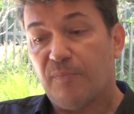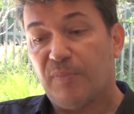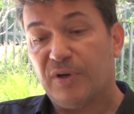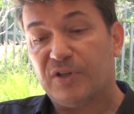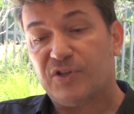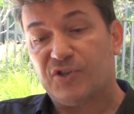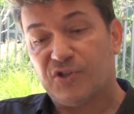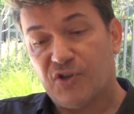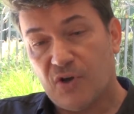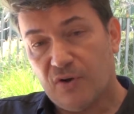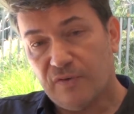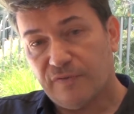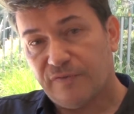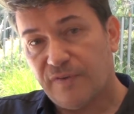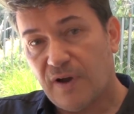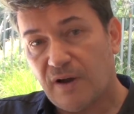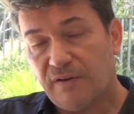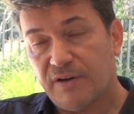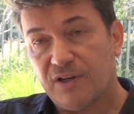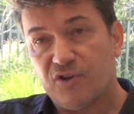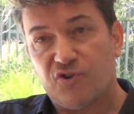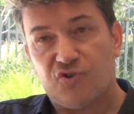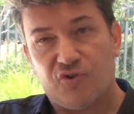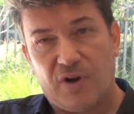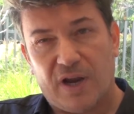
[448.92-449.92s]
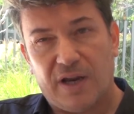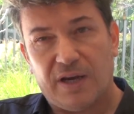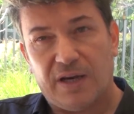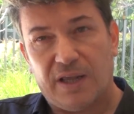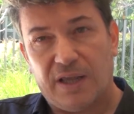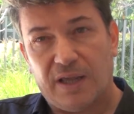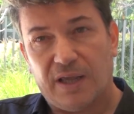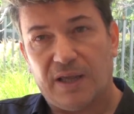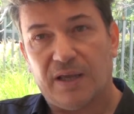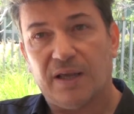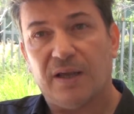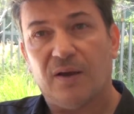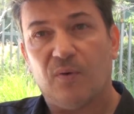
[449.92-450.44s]
But so far in
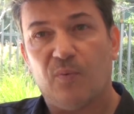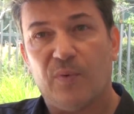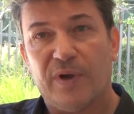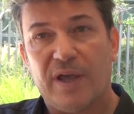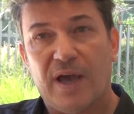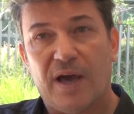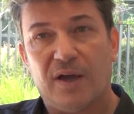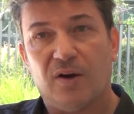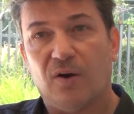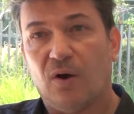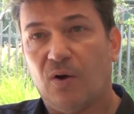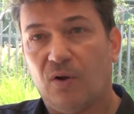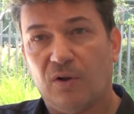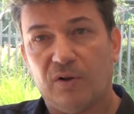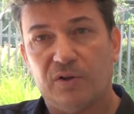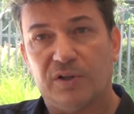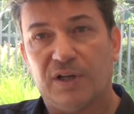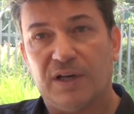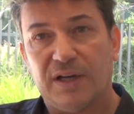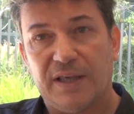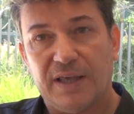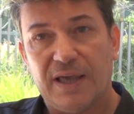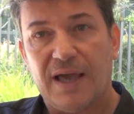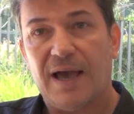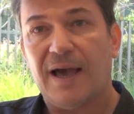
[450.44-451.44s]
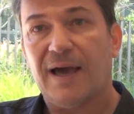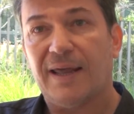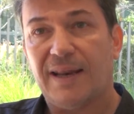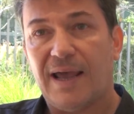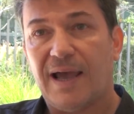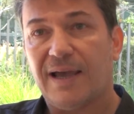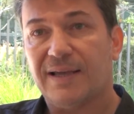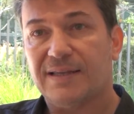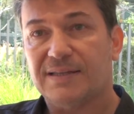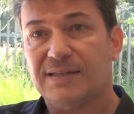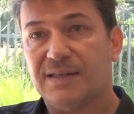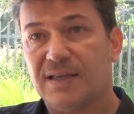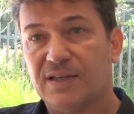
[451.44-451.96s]
training, we had only had
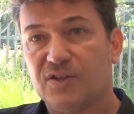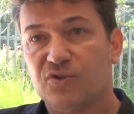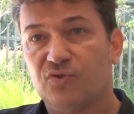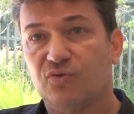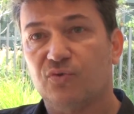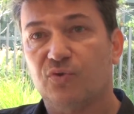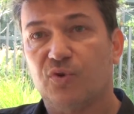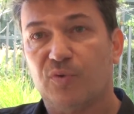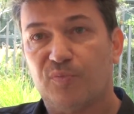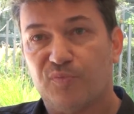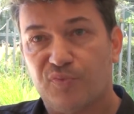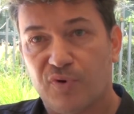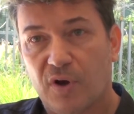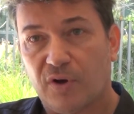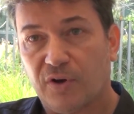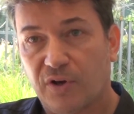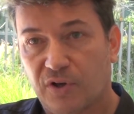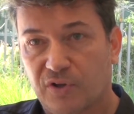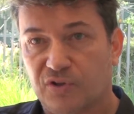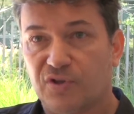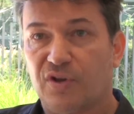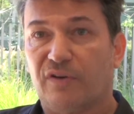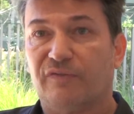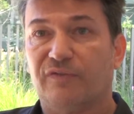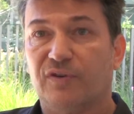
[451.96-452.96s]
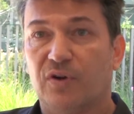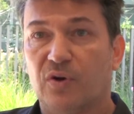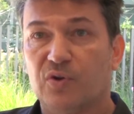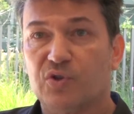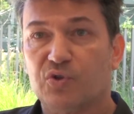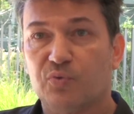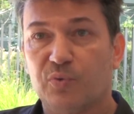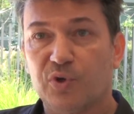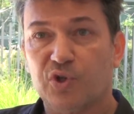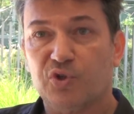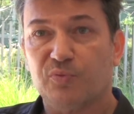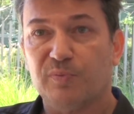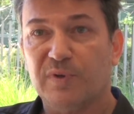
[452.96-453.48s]
access to the product of
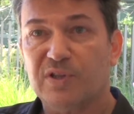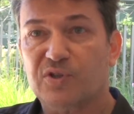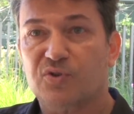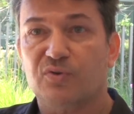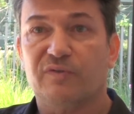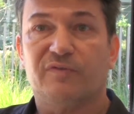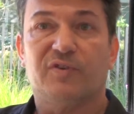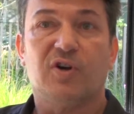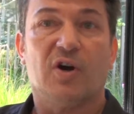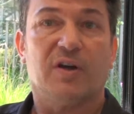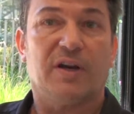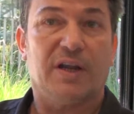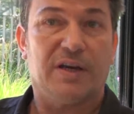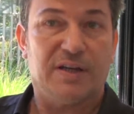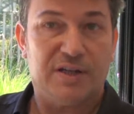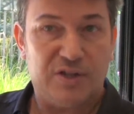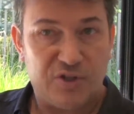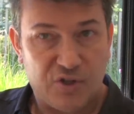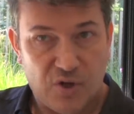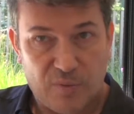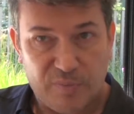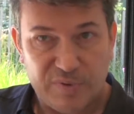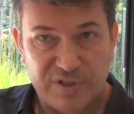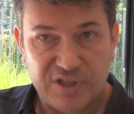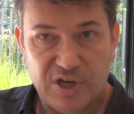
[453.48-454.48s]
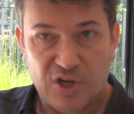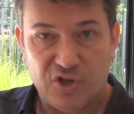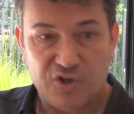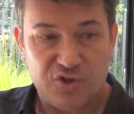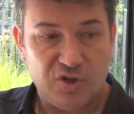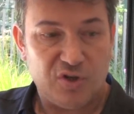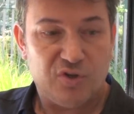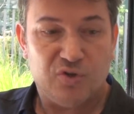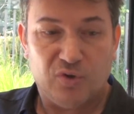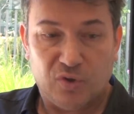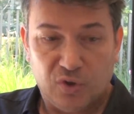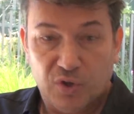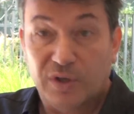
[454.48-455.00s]
notes, which means you've got an
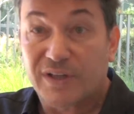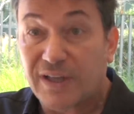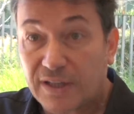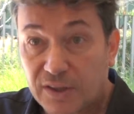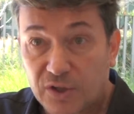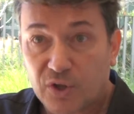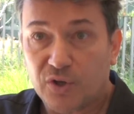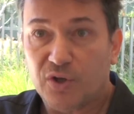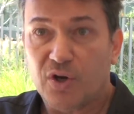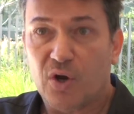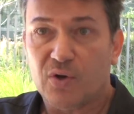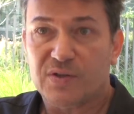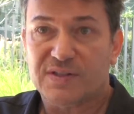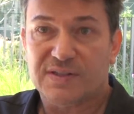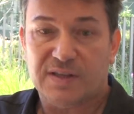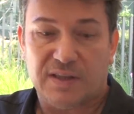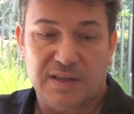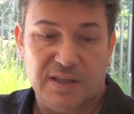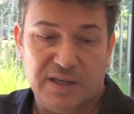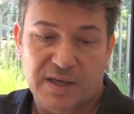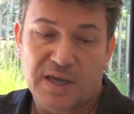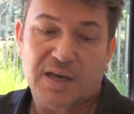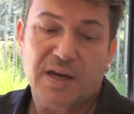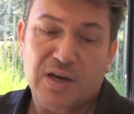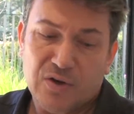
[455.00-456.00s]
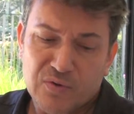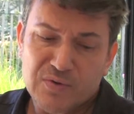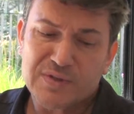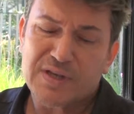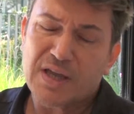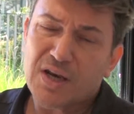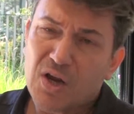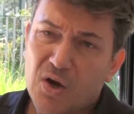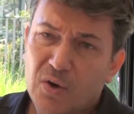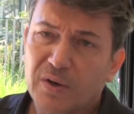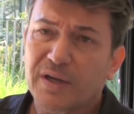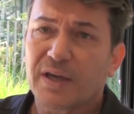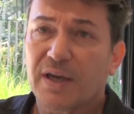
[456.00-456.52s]
interpretation, you look at the notes at the end, and you
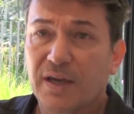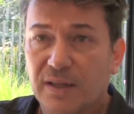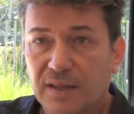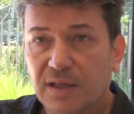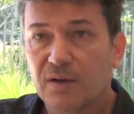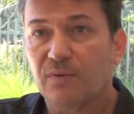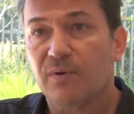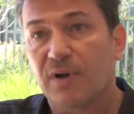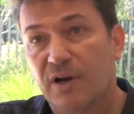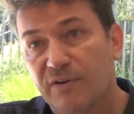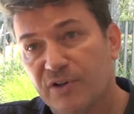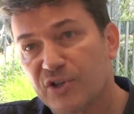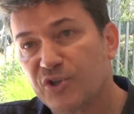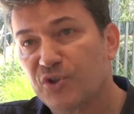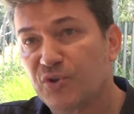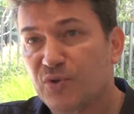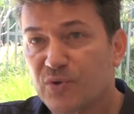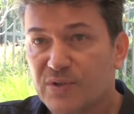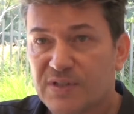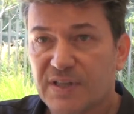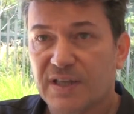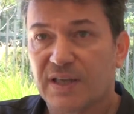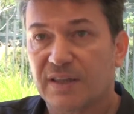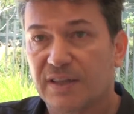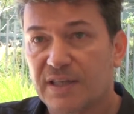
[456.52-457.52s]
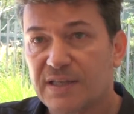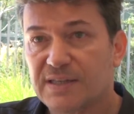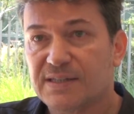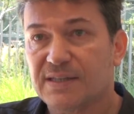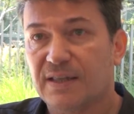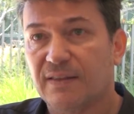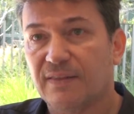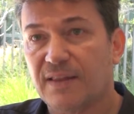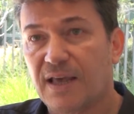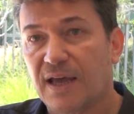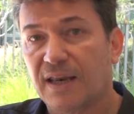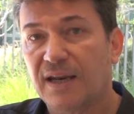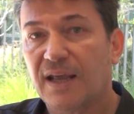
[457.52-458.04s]
said, okay, there were issues there,
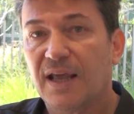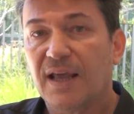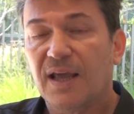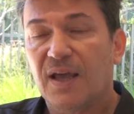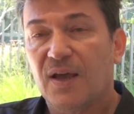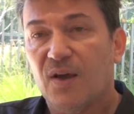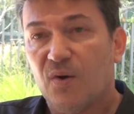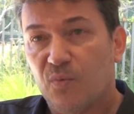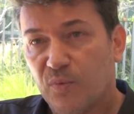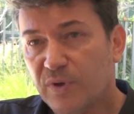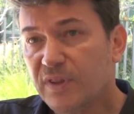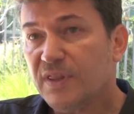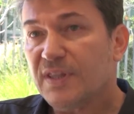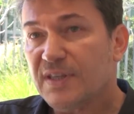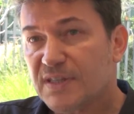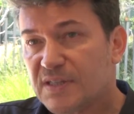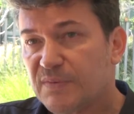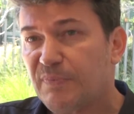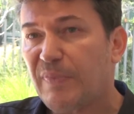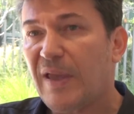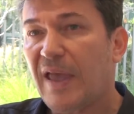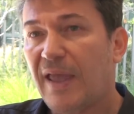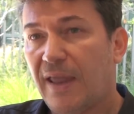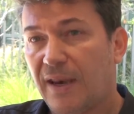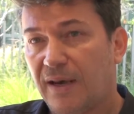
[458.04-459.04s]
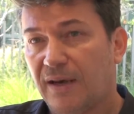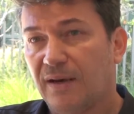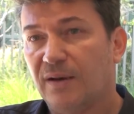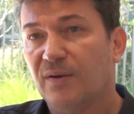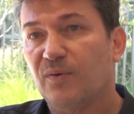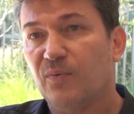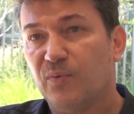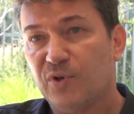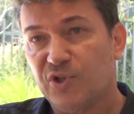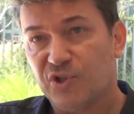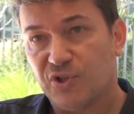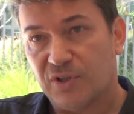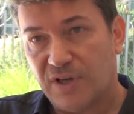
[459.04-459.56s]
this and that. With this pen,
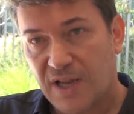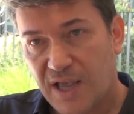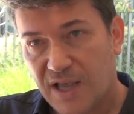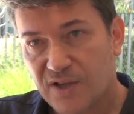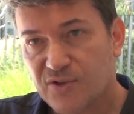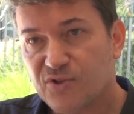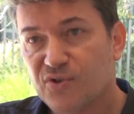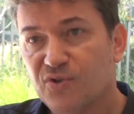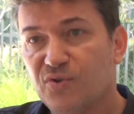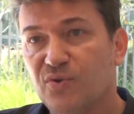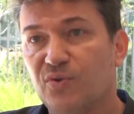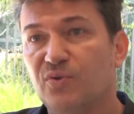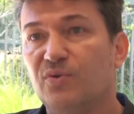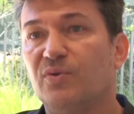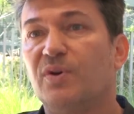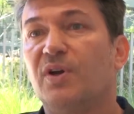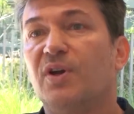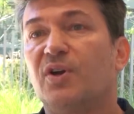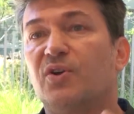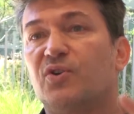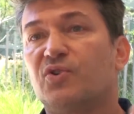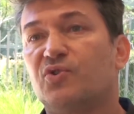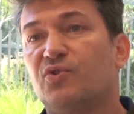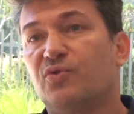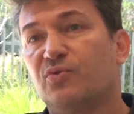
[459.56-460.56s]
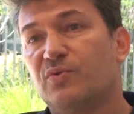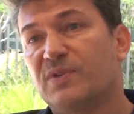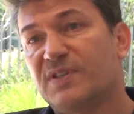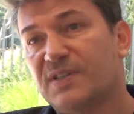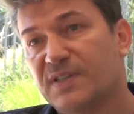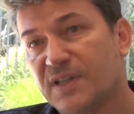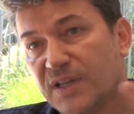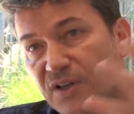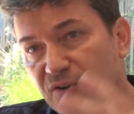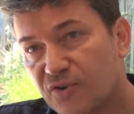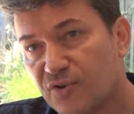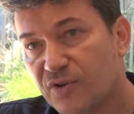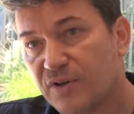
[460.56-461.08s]
which allows you to
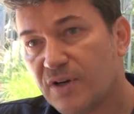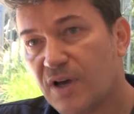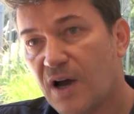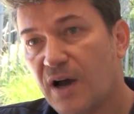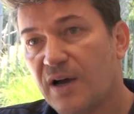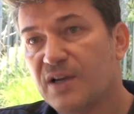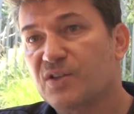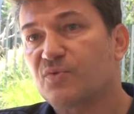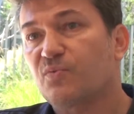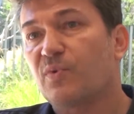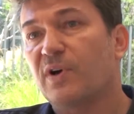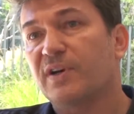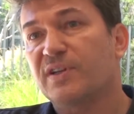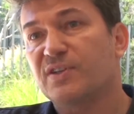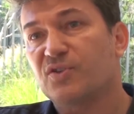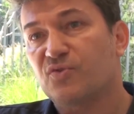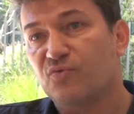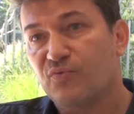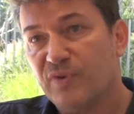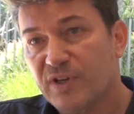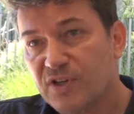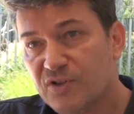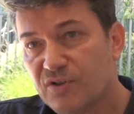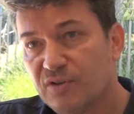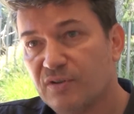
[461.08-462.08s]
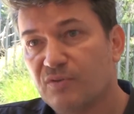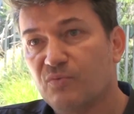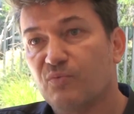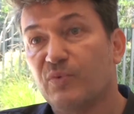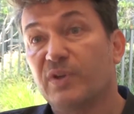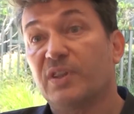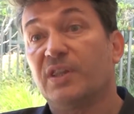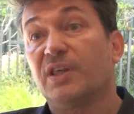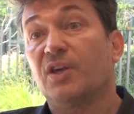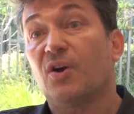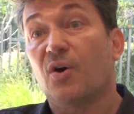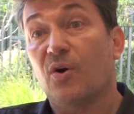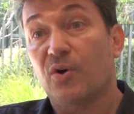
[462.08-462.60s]
synchronize what is written
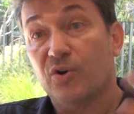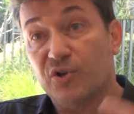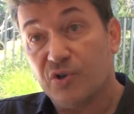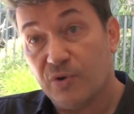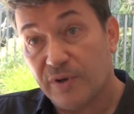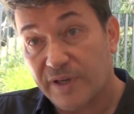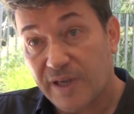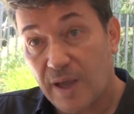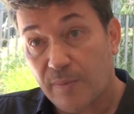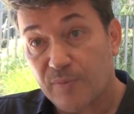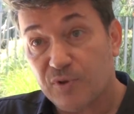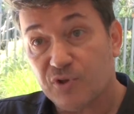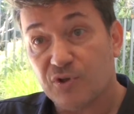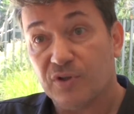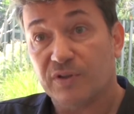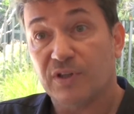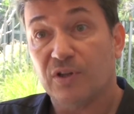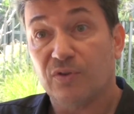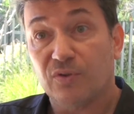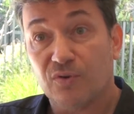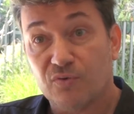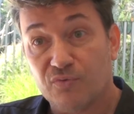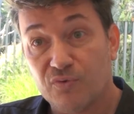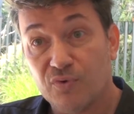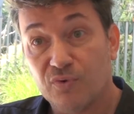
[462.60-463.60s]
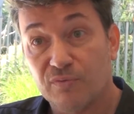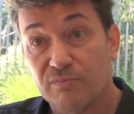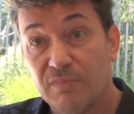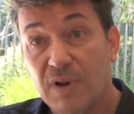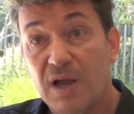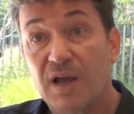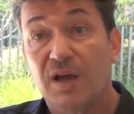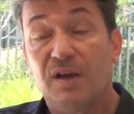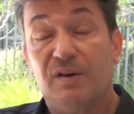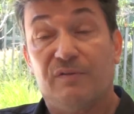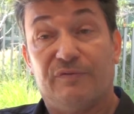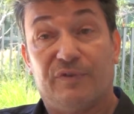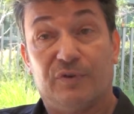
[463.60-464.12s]
with the audio captured in the
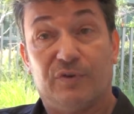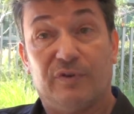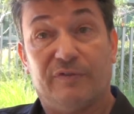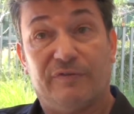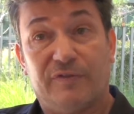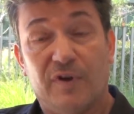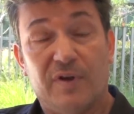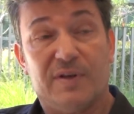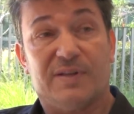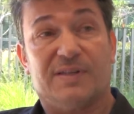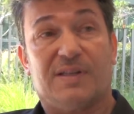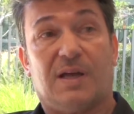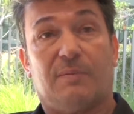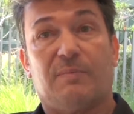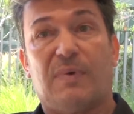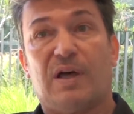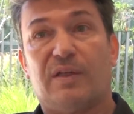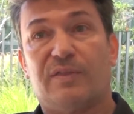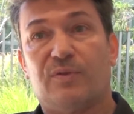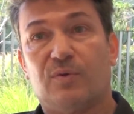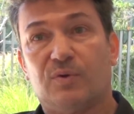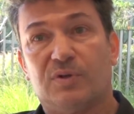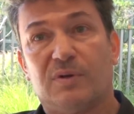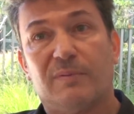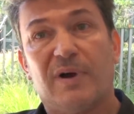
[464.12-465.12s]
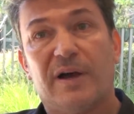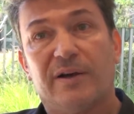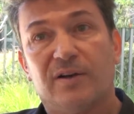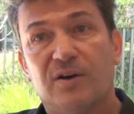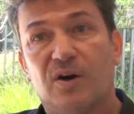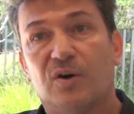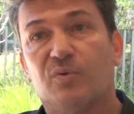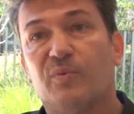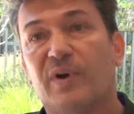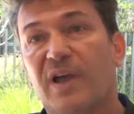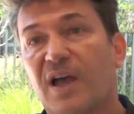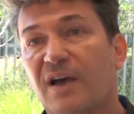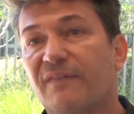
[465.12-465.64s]
room, for the first time I thought, oh my
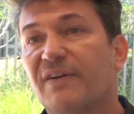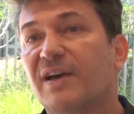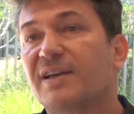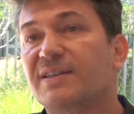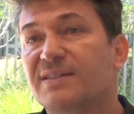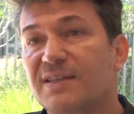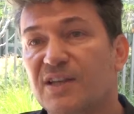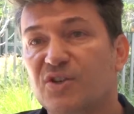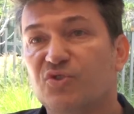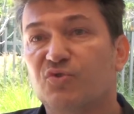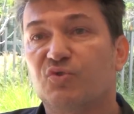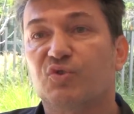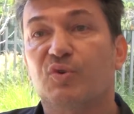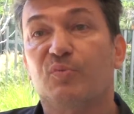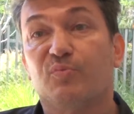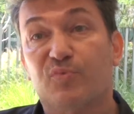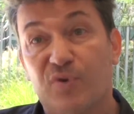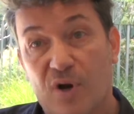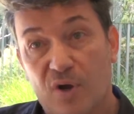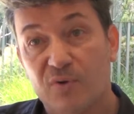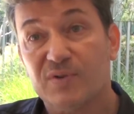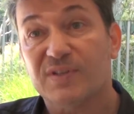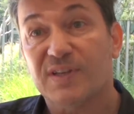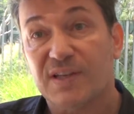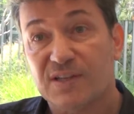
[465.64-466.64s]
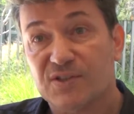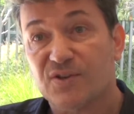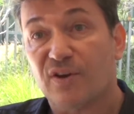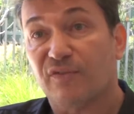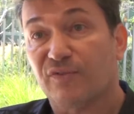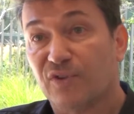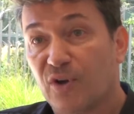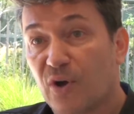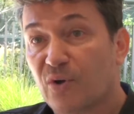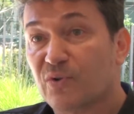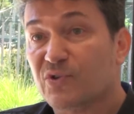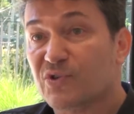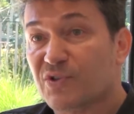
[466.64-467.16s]
God, we have access to the process
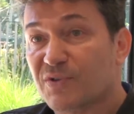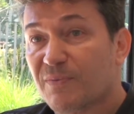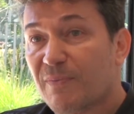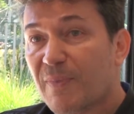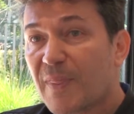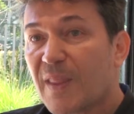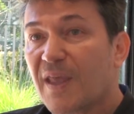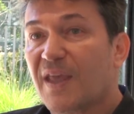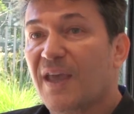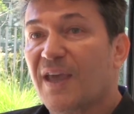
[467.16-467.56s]
of notes.